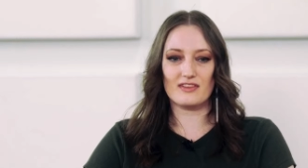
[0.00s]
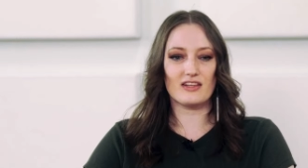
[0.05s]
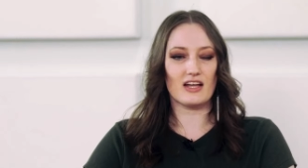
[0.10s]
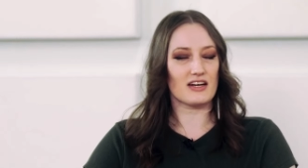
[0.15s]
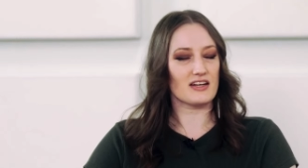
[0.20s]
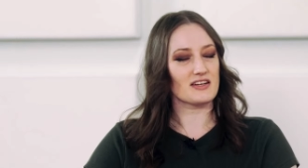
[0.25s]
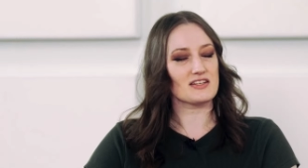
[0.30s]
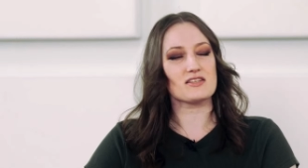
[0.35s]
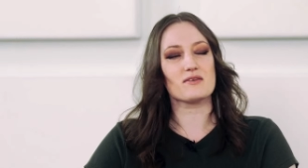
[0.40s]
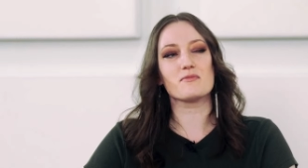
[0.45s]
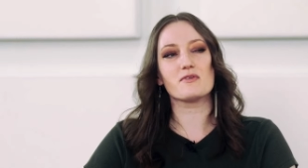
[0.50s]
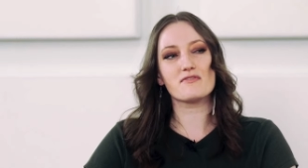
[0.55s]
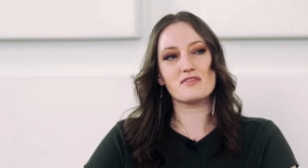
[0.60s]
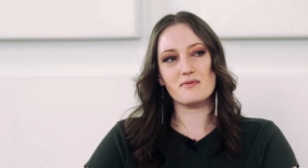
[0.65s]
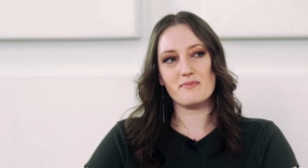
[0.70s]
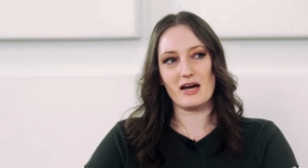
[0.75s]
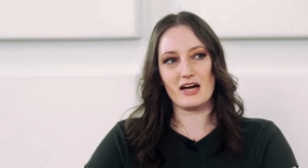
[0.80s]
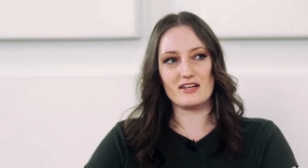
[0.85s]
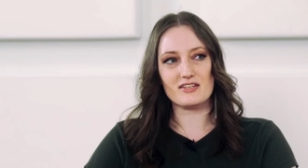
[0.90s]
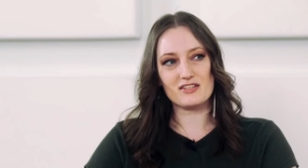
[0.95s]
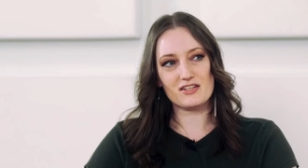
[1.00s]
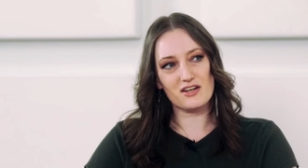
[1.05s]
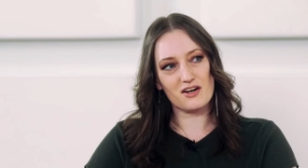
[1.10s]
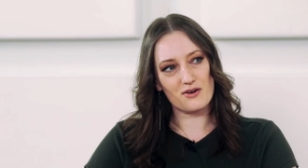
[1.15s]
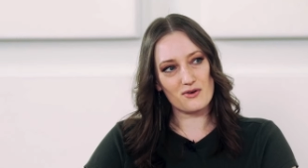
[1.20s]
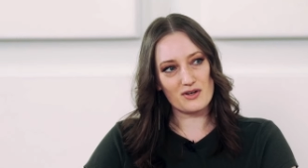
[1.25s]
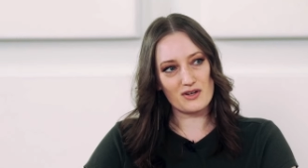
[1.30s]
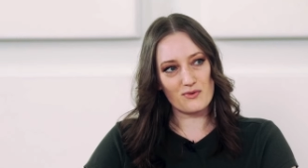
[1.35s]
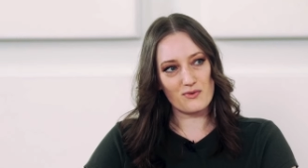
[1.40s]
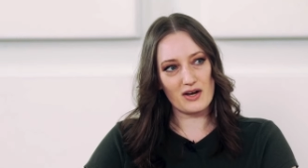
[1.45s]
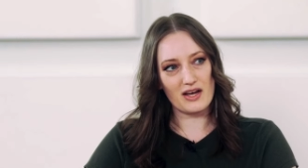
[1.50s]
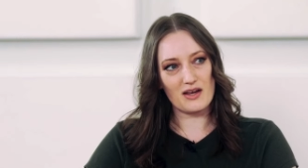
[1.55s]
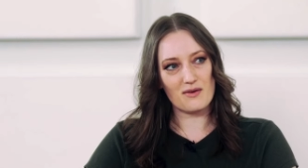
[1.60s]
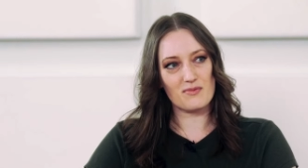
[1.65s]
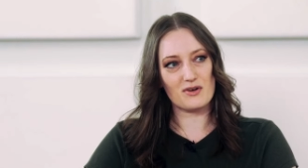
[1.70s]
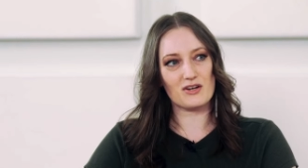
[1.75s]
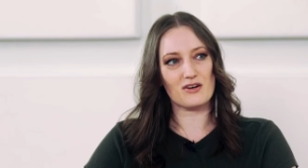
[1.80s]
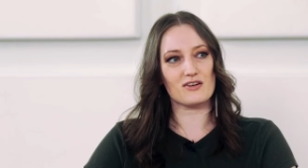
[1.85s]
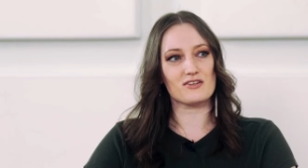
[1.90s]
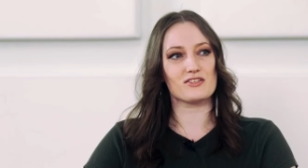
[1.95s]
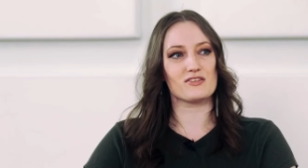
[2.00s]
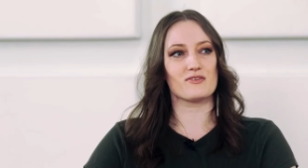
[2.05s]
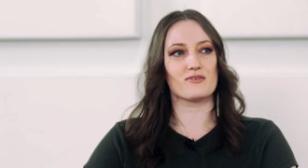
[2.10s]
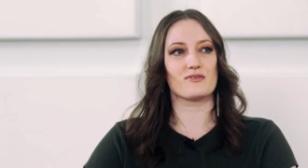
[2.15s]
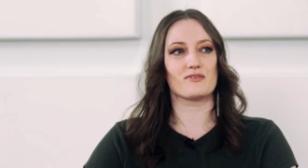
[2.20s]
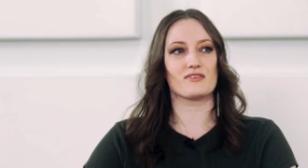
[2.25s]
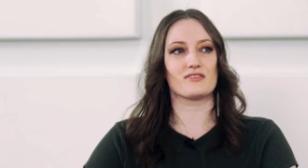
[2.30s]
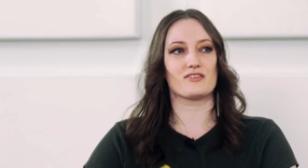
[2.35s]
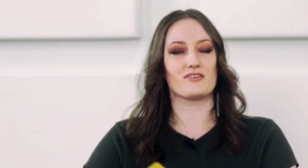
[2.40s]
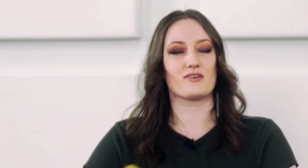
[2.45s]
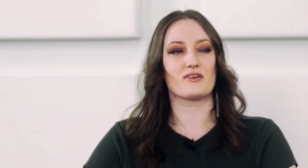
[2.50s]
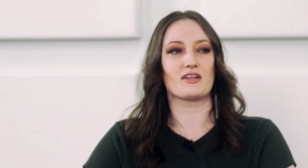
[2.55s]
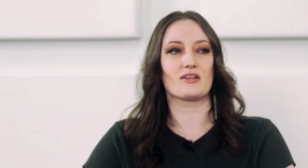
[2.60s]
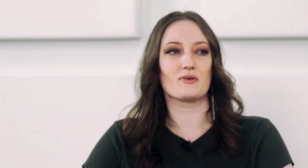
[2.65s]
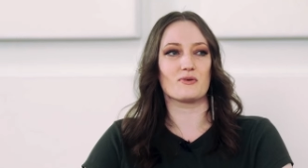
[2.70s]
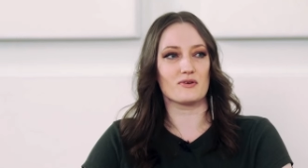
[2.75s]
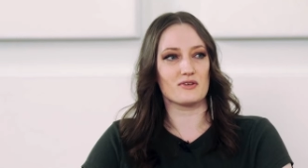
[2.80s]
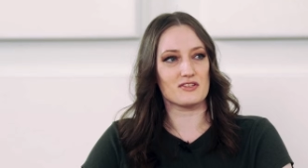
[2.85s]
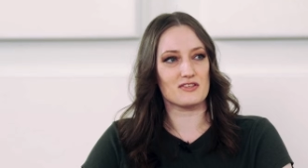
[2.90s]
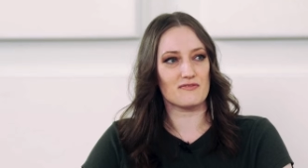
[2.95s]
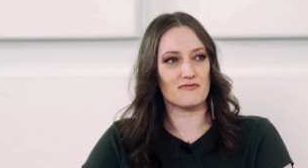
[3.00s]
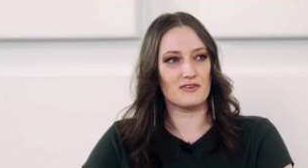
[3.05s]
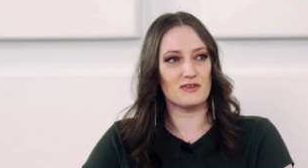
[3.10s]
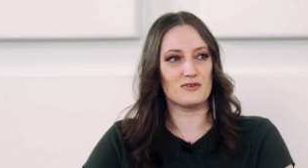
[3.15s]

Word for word: letting some of the past go in a way, but also turning towards the